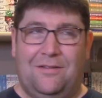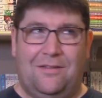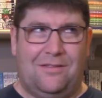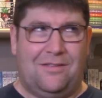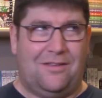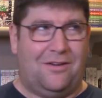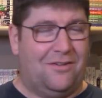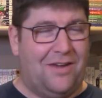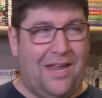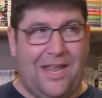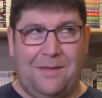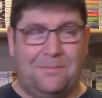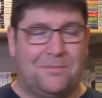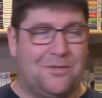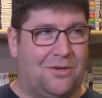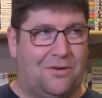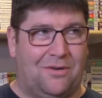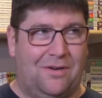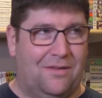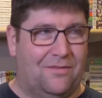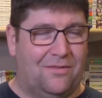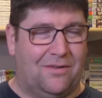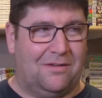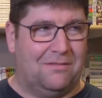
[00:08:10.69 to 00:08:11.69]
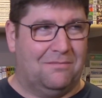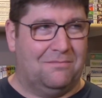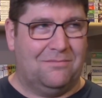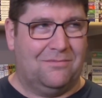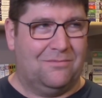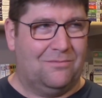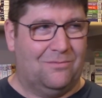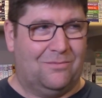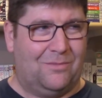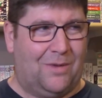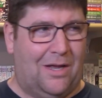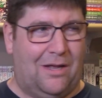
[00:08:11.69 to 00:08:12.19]
Their names are even,
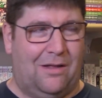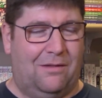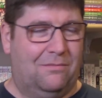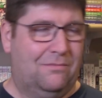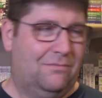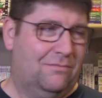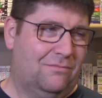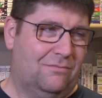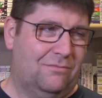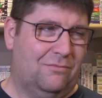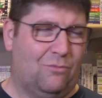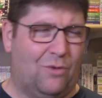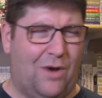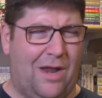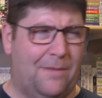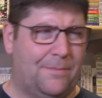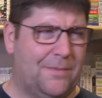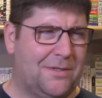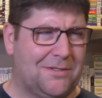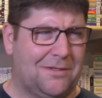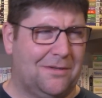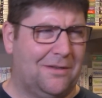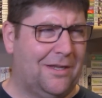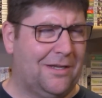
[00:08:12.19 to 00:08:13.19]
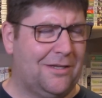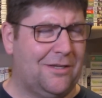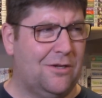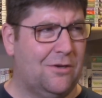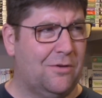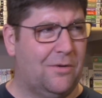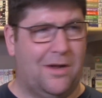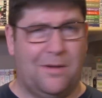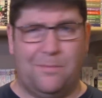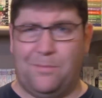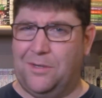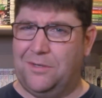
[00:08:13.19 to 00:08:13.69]
well, Rem isn't like
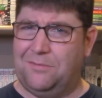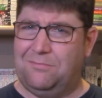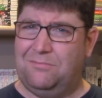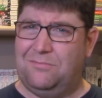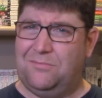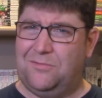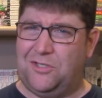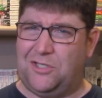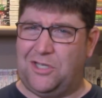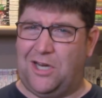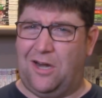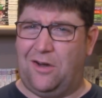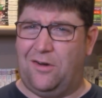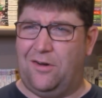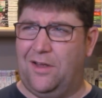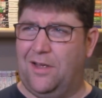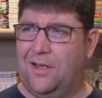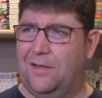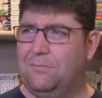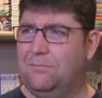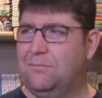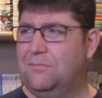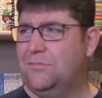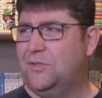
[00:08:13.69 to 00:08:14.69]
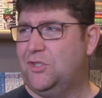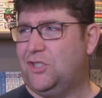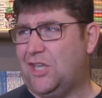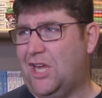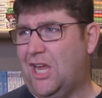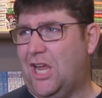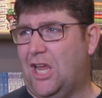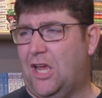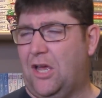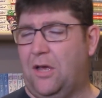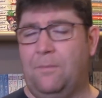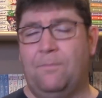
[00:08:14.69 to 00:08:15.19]
Yue, but Shara,
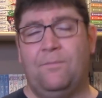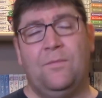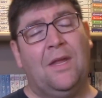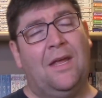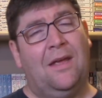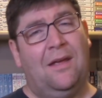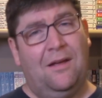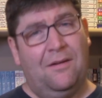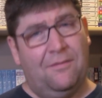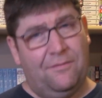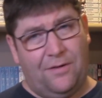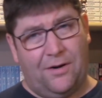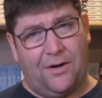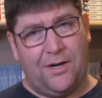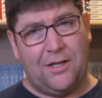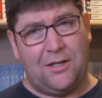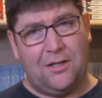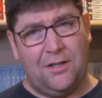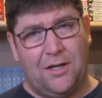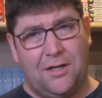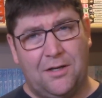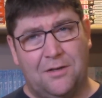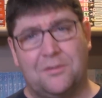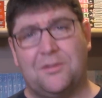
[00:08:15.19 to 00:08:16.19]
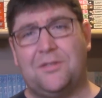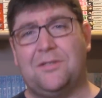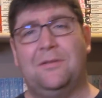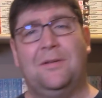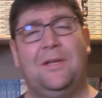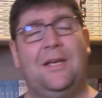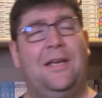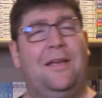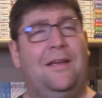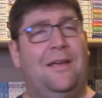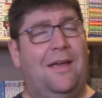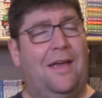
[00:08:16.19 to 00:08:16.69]
Shea, very close.
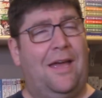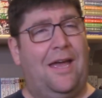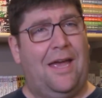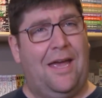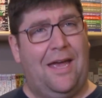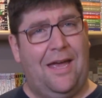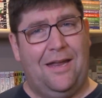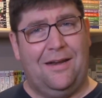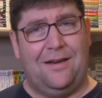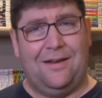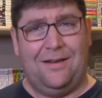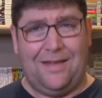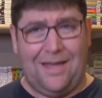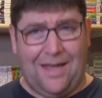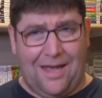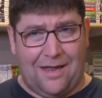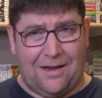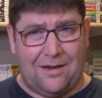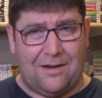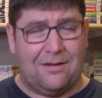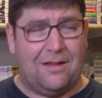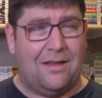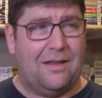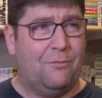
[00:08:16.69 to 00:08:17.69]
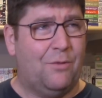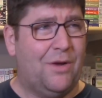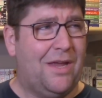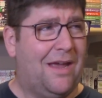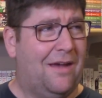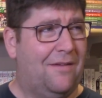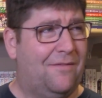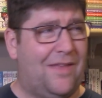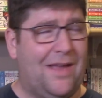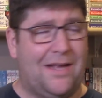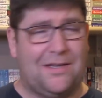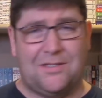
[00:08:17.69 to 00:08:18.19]
And again, we
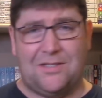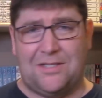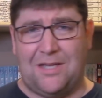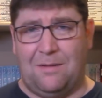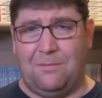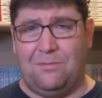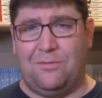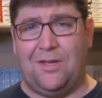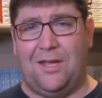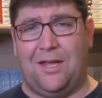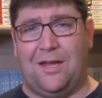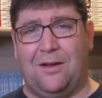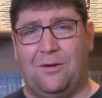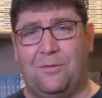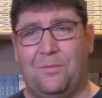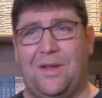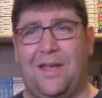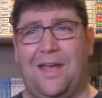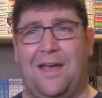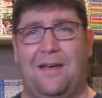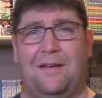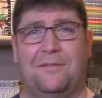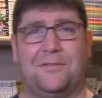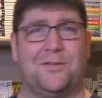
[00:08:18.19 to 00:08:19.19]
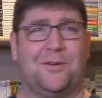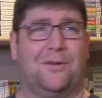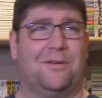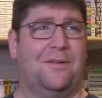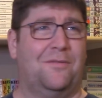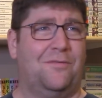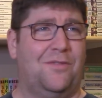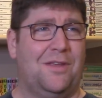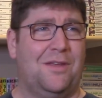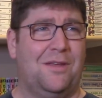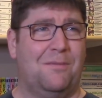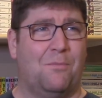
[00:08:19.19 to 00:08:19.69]
have that same thing. We have sort
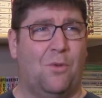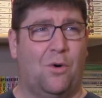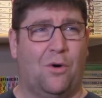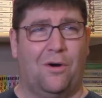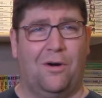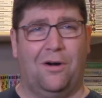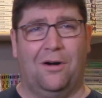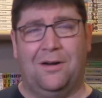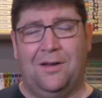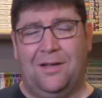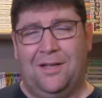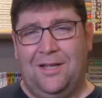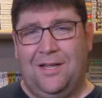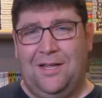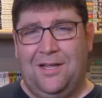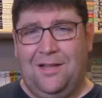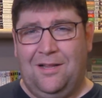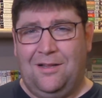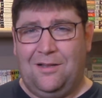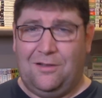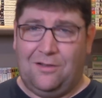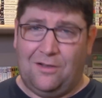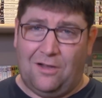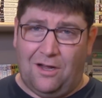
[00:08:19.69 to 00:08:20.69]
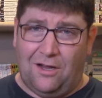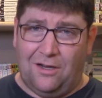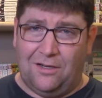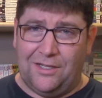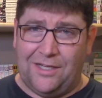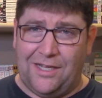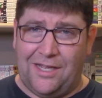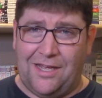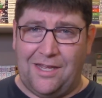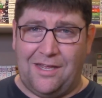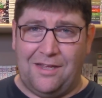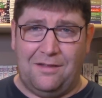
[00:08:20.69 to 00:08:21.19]
of the more
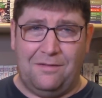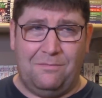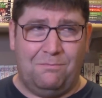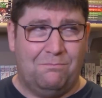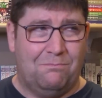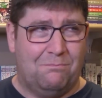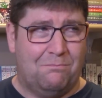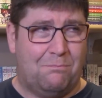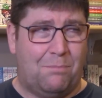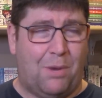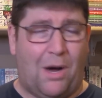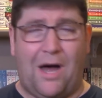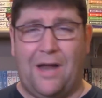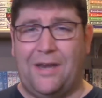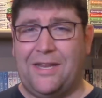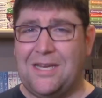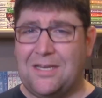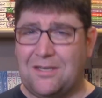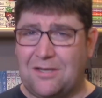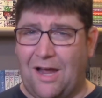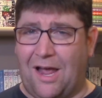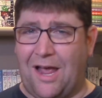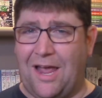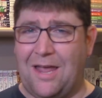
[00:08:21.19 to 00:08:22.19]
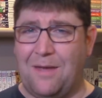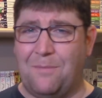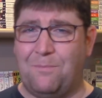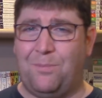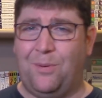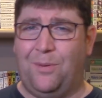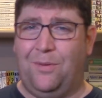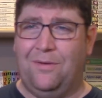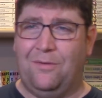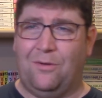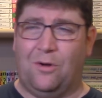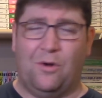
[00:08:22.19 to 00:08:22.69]
lolly body
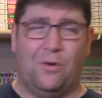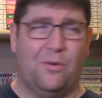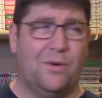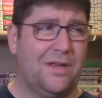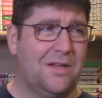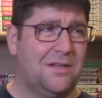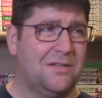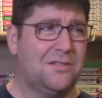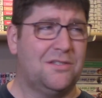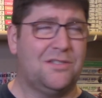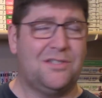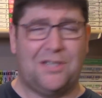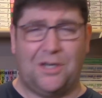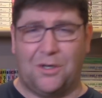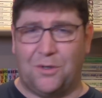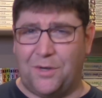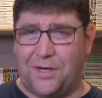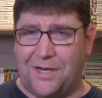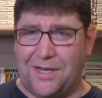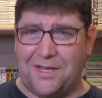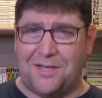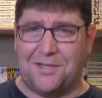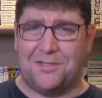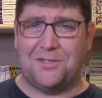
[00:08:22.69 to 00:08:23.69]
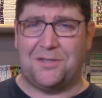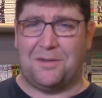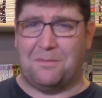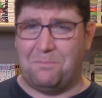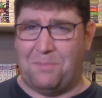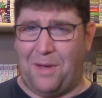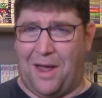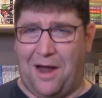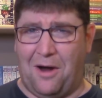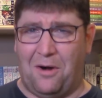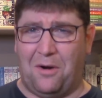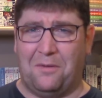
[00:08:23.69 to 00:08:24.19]
type who is serious
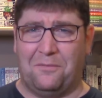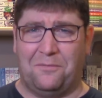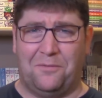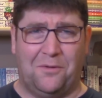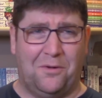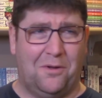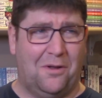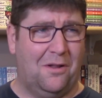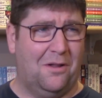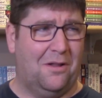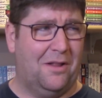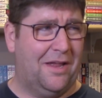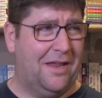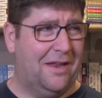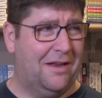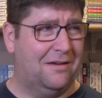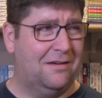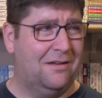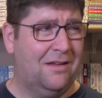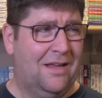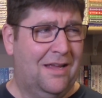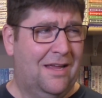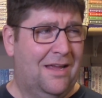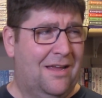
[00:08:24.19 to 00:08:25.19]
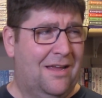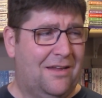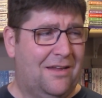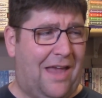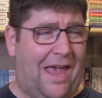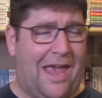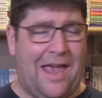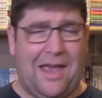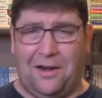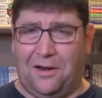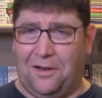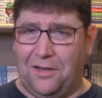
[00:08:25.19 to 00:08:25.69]
and powerful and
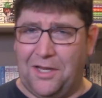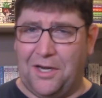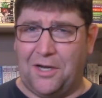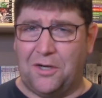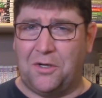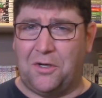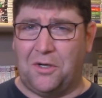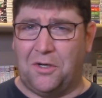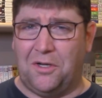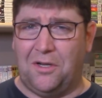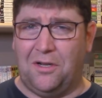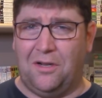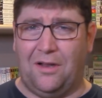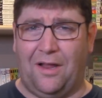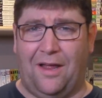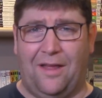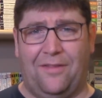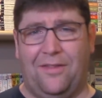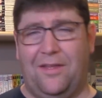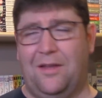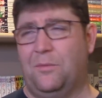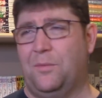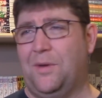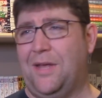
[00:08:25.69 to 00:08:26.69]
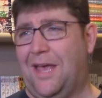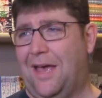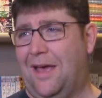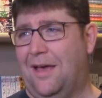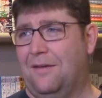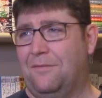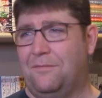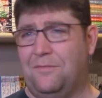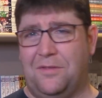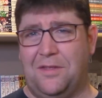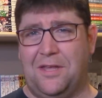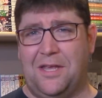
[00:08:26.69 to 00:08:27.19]
analytical, and then we
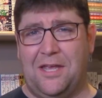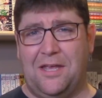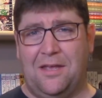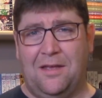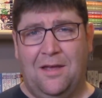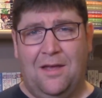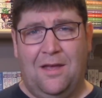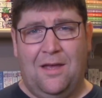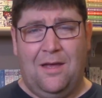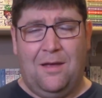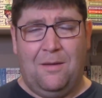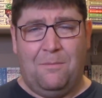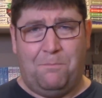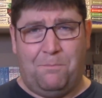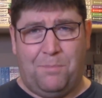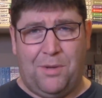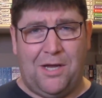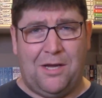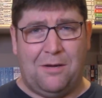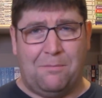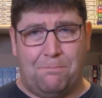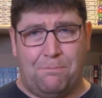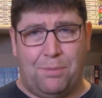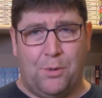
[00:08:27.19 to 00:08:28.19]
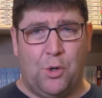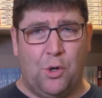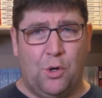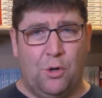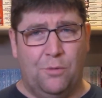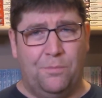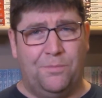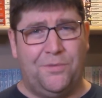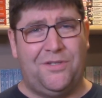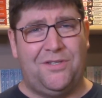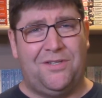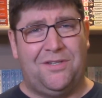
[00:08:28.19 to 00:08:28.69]
have the big
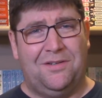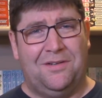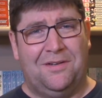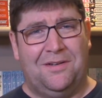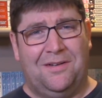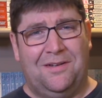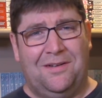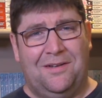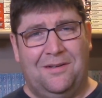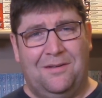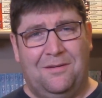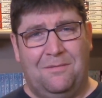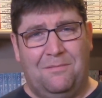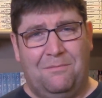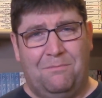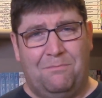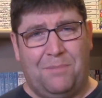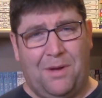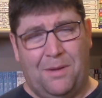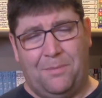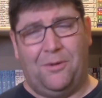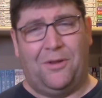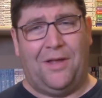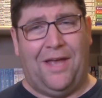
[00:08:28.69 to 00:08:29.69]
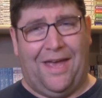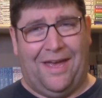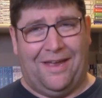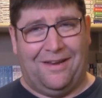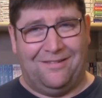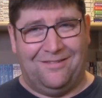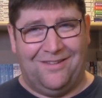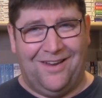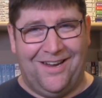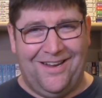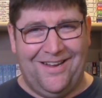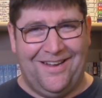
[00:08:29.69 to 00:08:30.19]
boobed
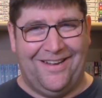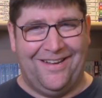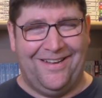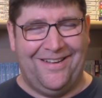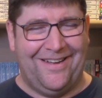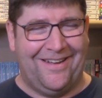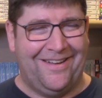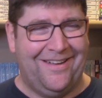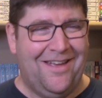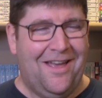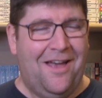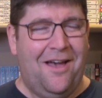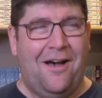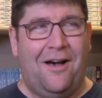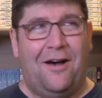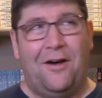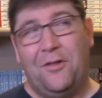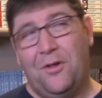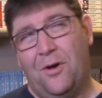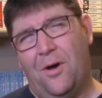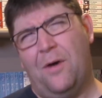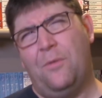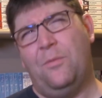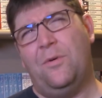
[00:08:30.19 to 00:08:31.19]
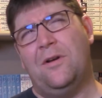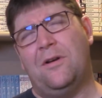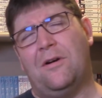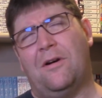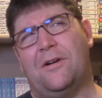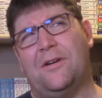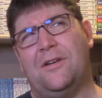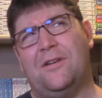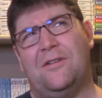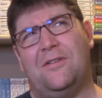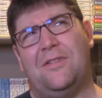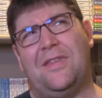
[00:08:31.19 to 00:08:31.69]
bubblehead. Although I would
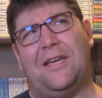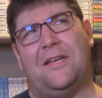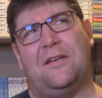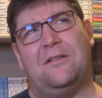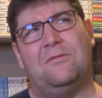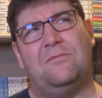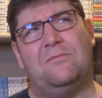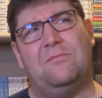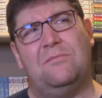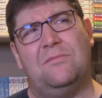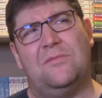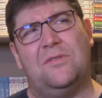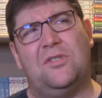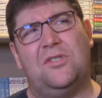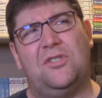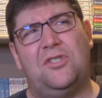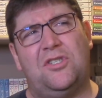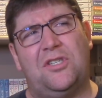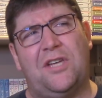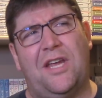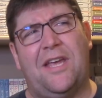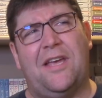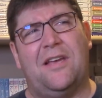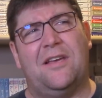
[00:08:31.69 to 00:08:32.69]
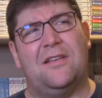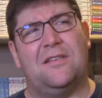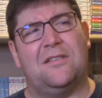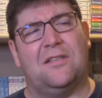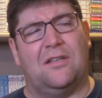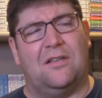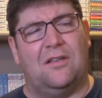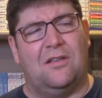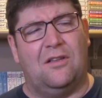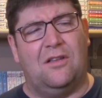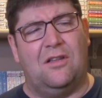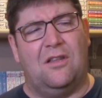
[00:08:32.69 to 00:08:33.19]
argue that Shea is
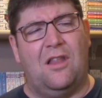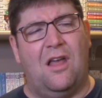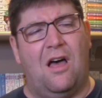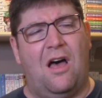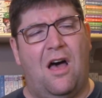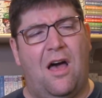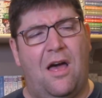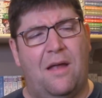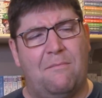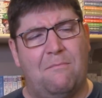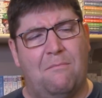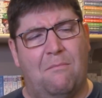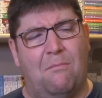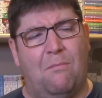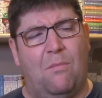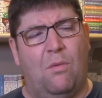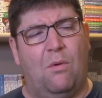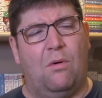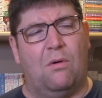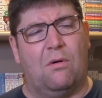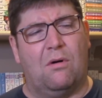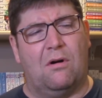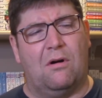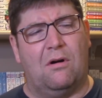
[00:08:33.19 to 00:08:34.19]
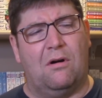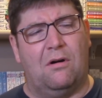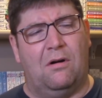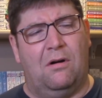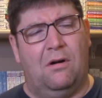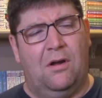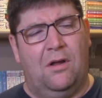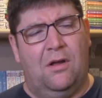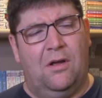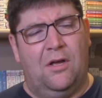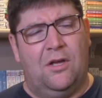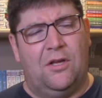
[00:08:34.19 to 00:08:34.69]
a lot
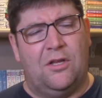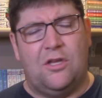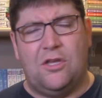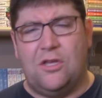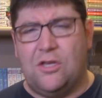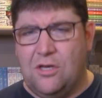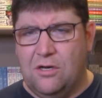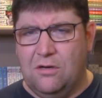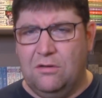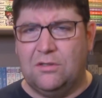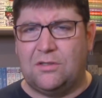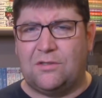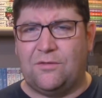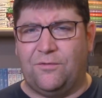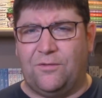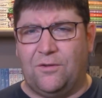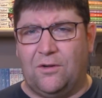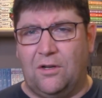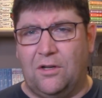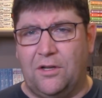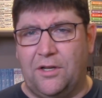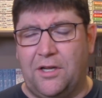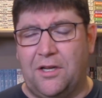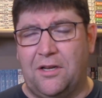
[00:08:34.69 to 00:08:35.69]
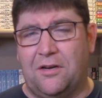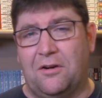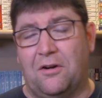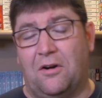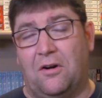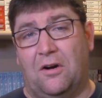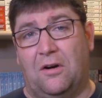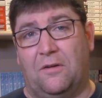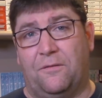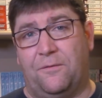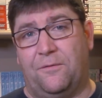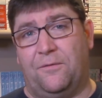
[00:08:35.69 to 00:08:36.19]
more useful in
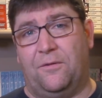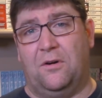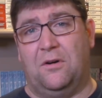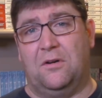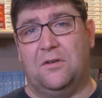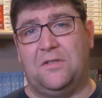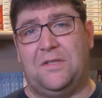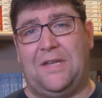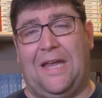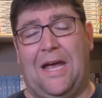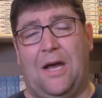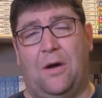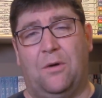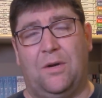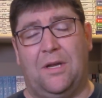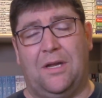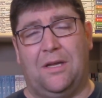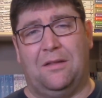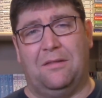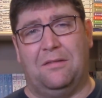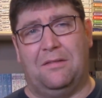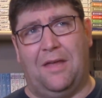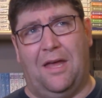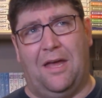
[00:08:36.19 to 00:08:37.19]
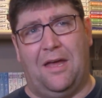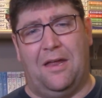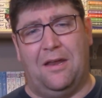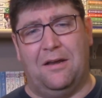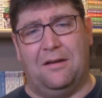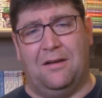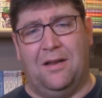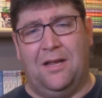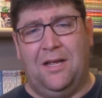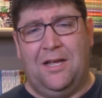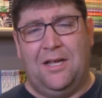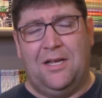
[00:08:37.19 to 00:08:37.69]
her first outing
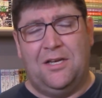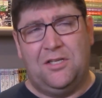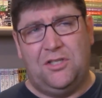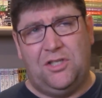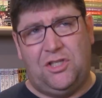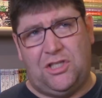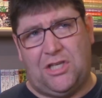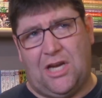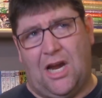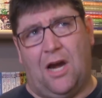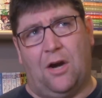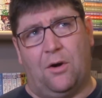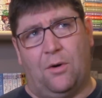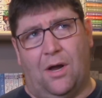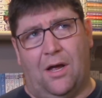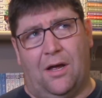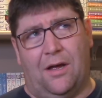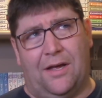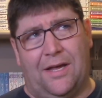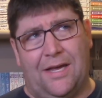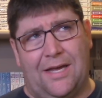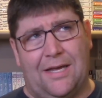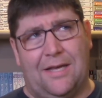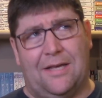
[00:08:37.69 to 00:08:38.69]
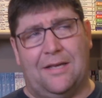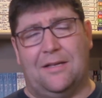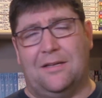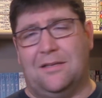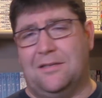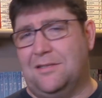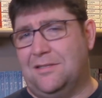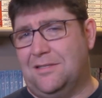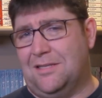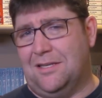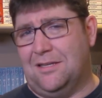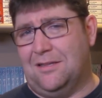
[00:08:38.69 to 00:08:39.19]
than Shara
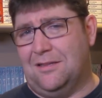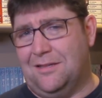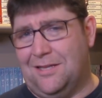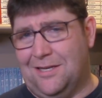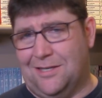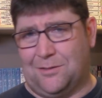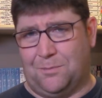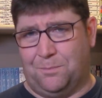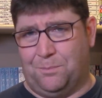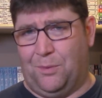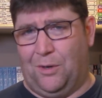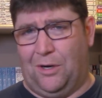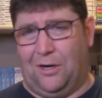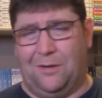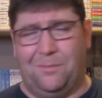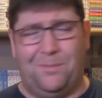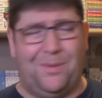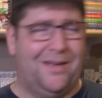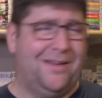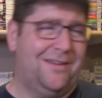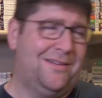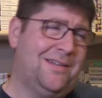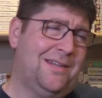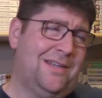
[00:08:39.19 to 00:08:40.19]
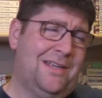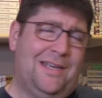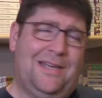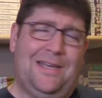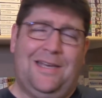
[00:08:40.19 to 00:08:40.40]
is in this book, but